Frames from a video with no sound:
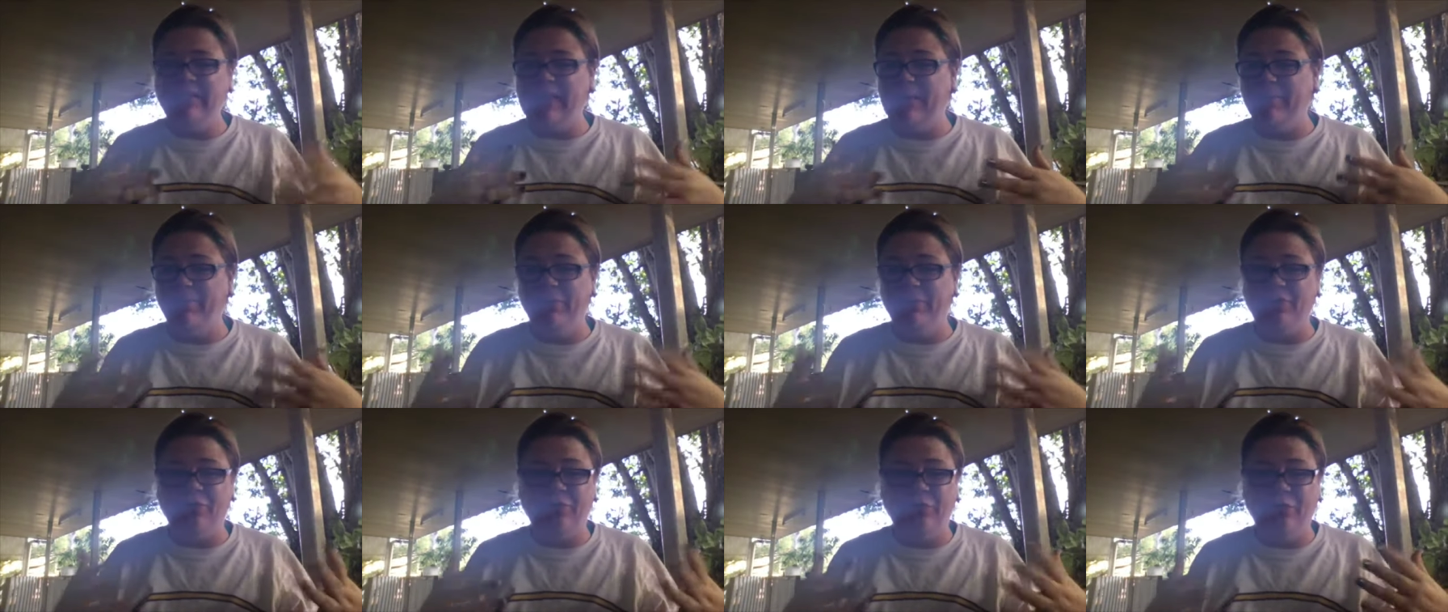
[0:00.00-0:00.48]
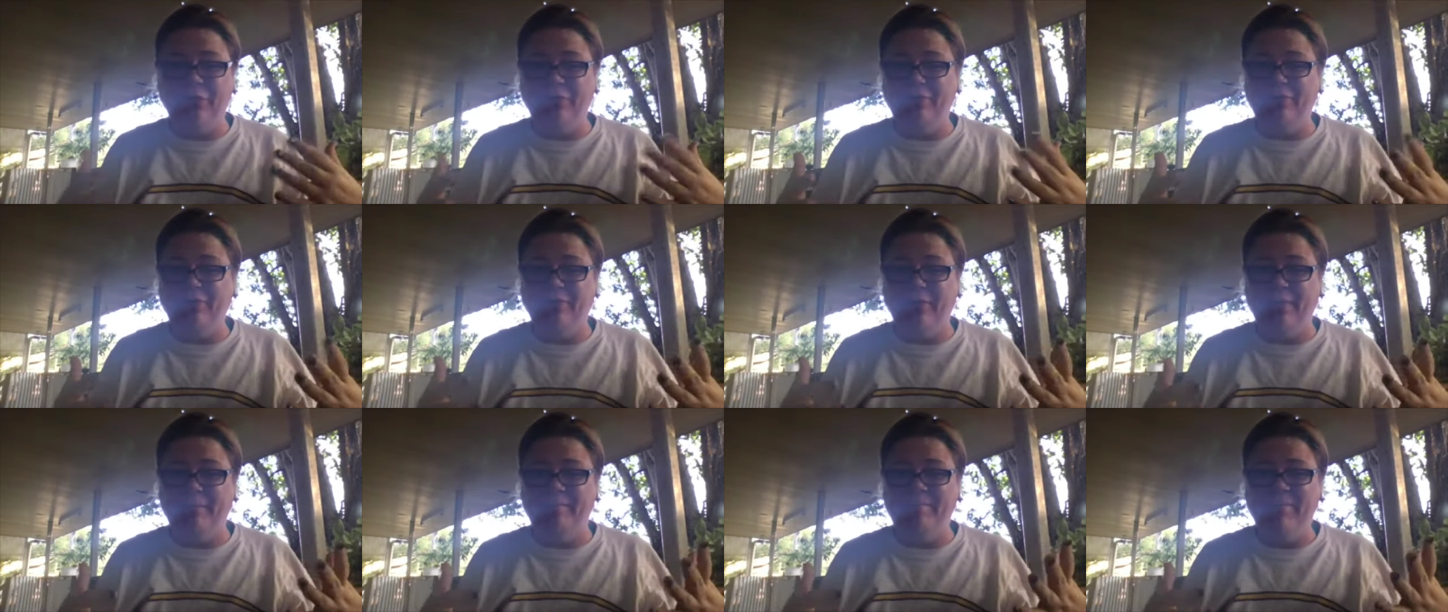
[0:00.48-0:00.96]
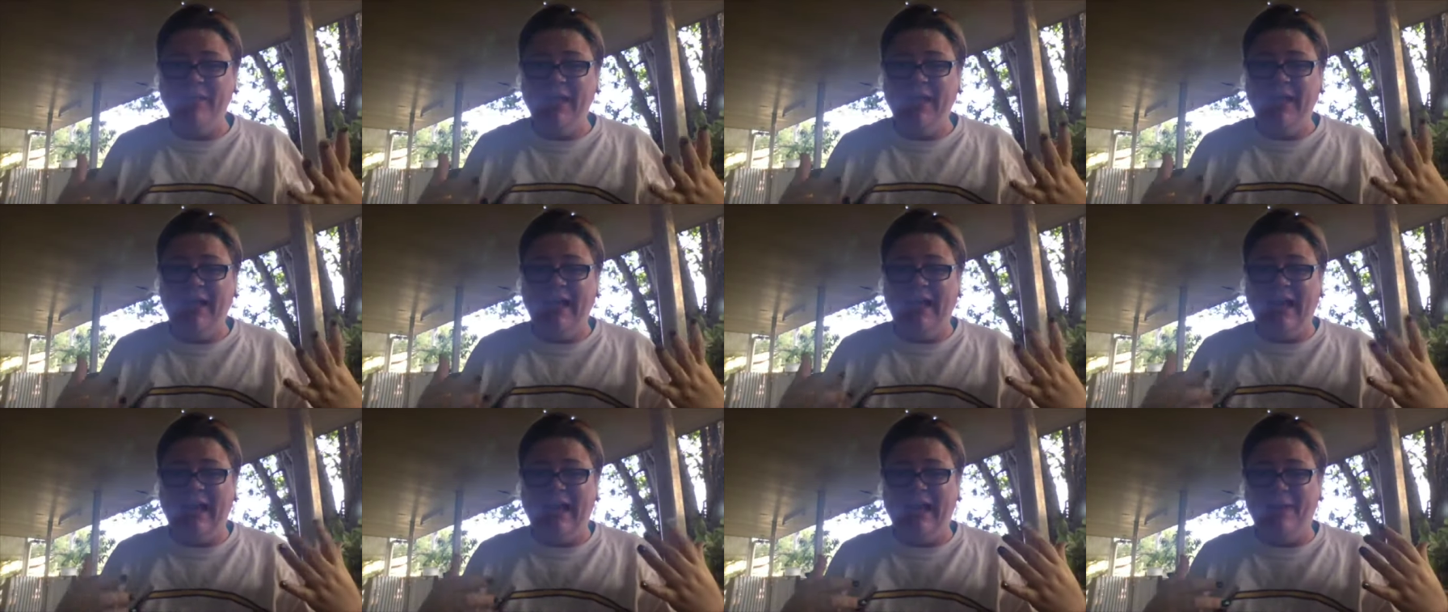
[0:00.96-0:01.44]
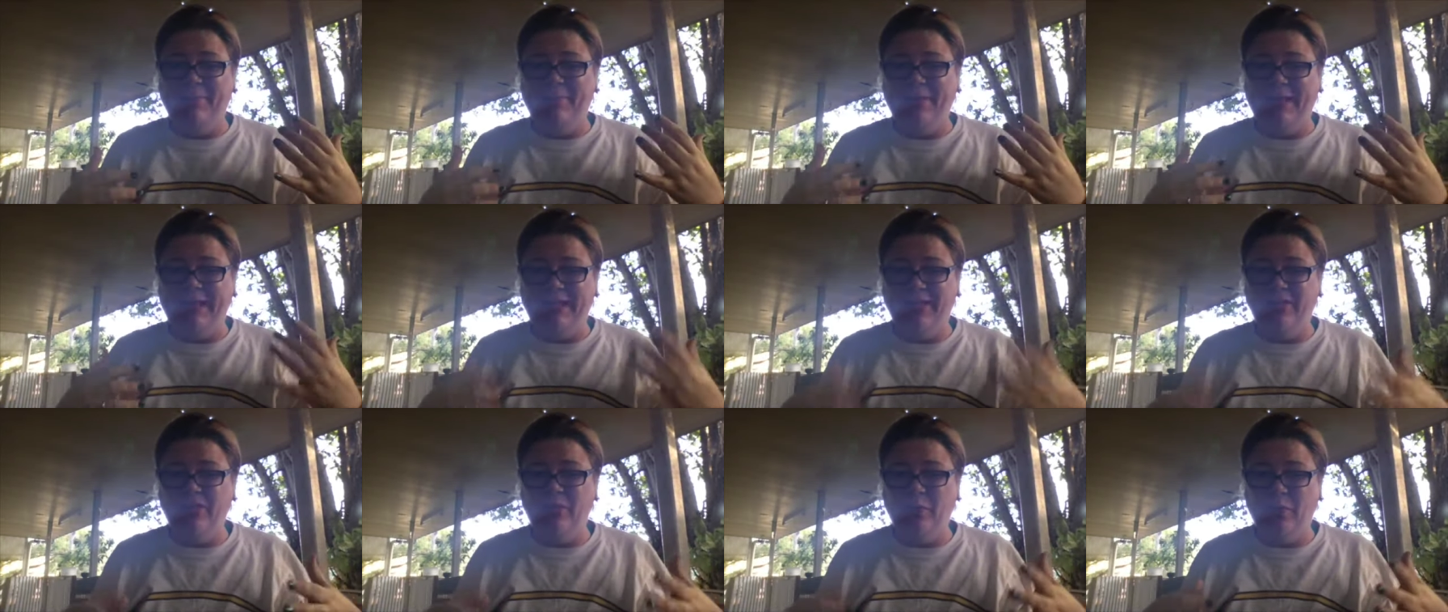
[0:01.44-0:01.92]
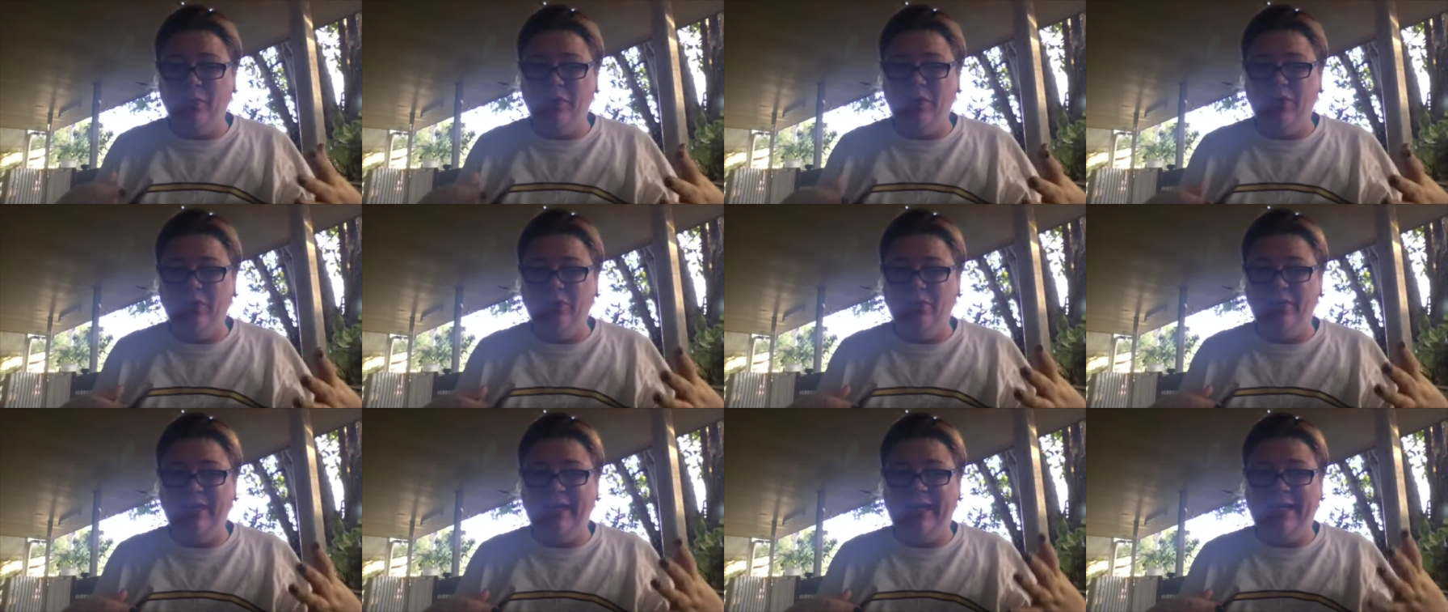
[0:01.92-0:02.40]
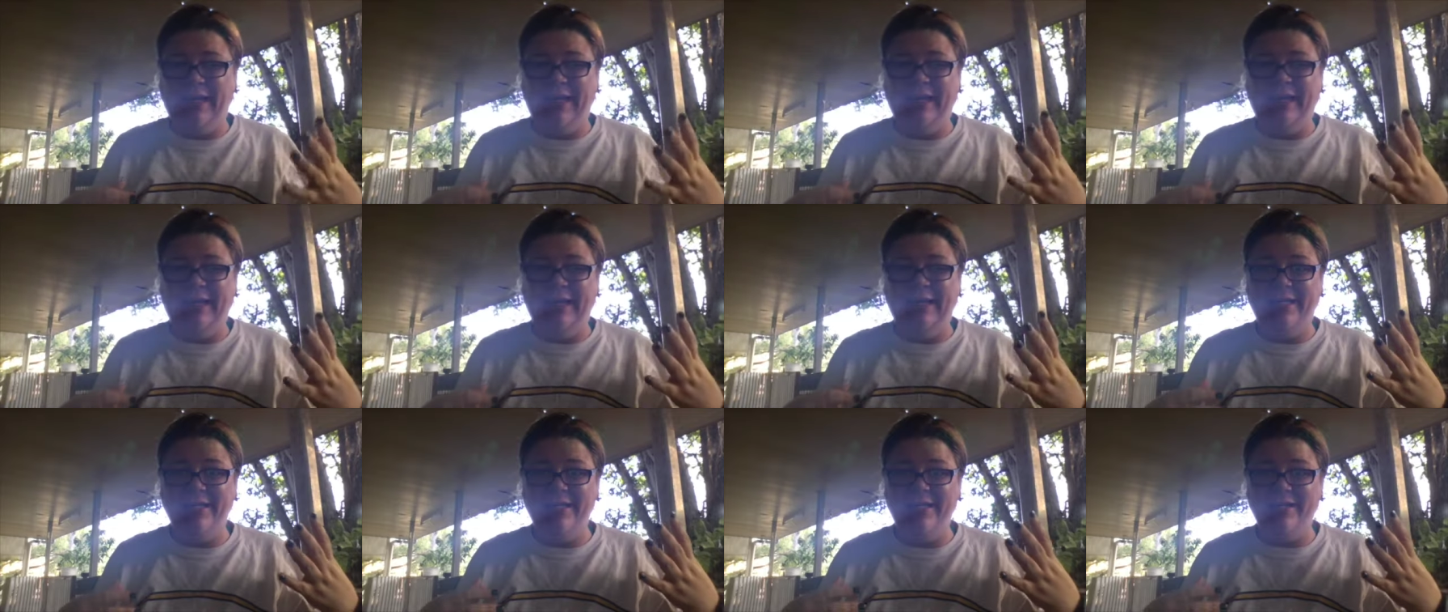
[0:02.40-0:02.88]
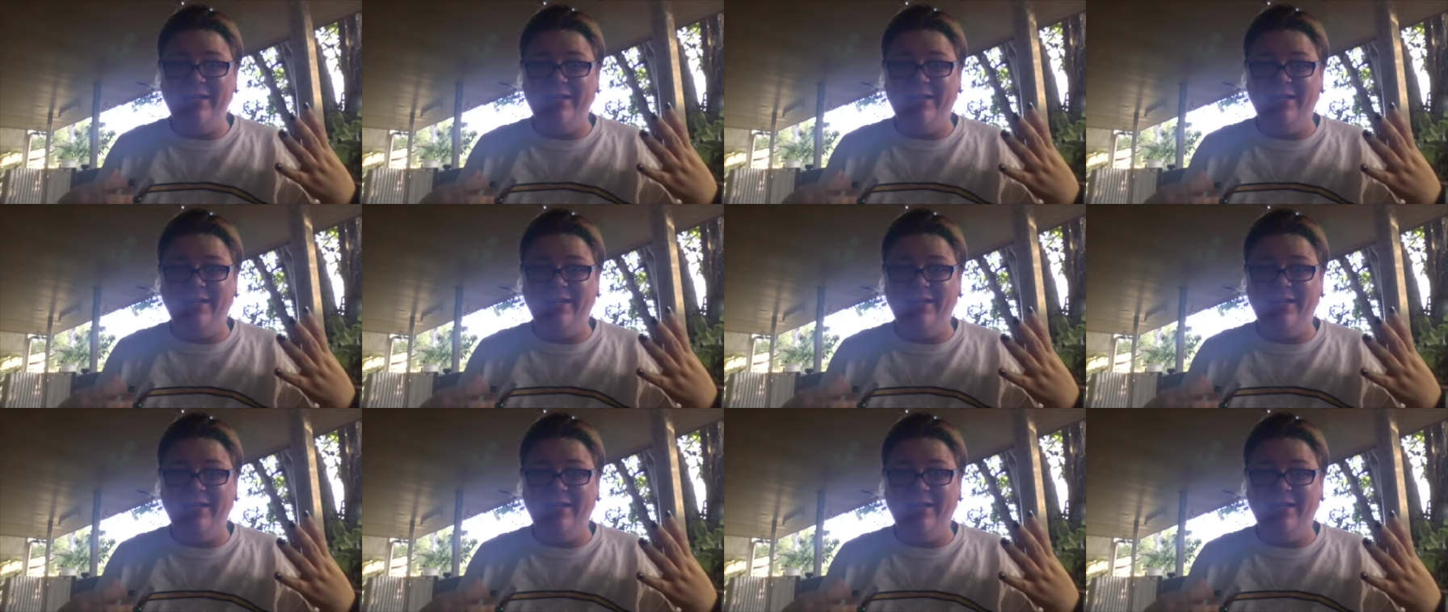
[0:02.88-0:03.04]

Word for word: come through from um, Into the Whirled and